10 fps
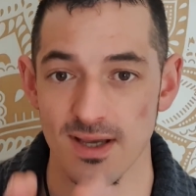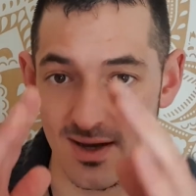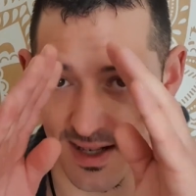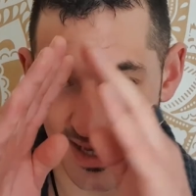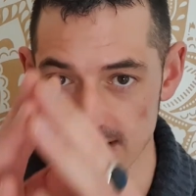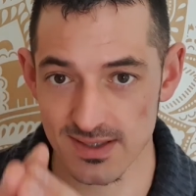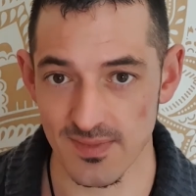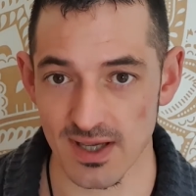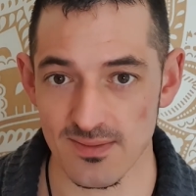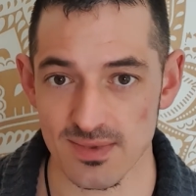our laser
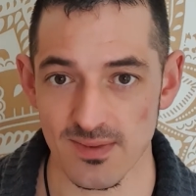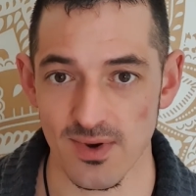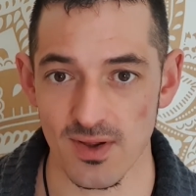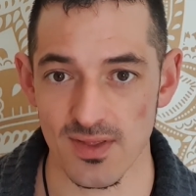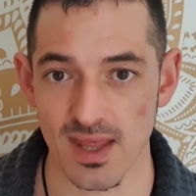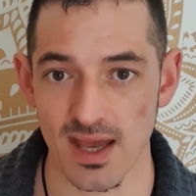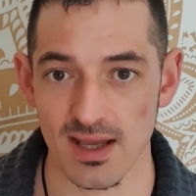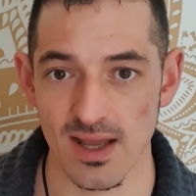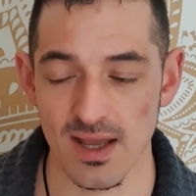beams upon that